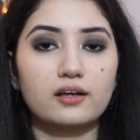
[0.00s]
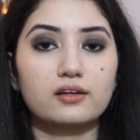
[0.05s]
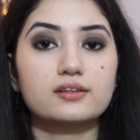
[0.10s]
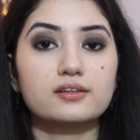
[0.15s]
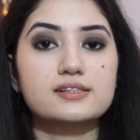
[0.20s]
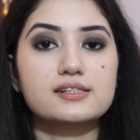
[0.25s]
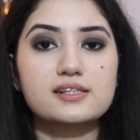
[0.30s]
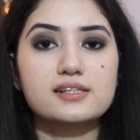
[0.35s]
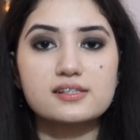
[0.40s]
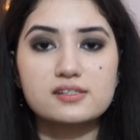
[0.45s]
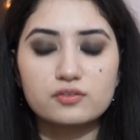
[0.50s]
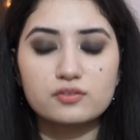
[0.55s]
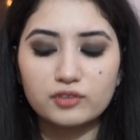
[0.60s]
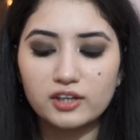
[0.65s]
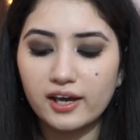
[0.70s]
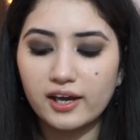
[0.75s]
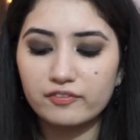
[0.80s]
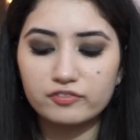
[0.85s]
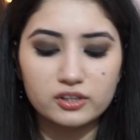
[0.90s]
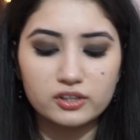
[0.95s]
since we
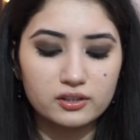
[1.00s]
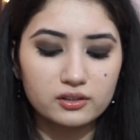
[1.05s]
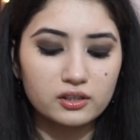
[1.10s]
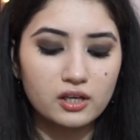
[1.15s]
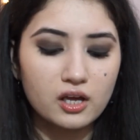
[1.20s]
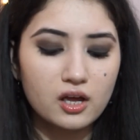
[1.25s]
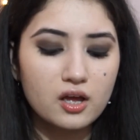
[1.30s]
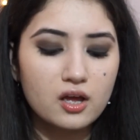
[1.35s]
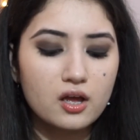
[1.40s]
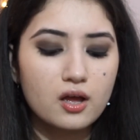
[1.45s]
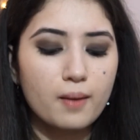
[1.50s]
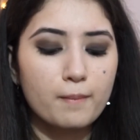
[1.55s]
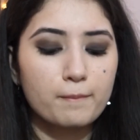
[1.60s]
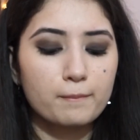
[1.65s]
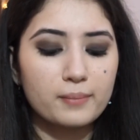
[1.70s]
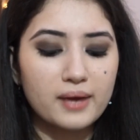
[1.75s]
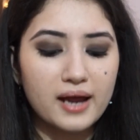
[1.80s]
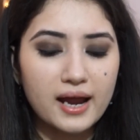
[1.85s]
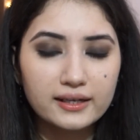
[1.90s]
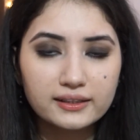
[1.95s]
have done
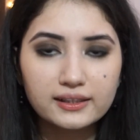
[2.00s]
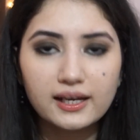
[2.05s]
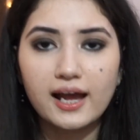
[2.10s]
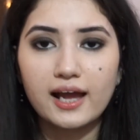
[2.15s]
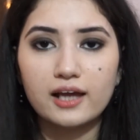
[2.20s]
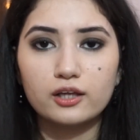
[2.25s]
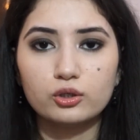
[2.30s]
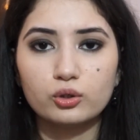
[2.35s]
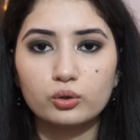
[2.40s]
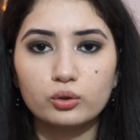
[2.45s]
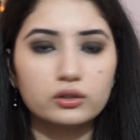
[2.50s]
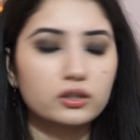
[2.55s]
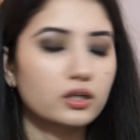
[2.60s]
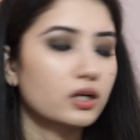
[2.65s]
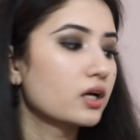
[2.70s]
matte eye look,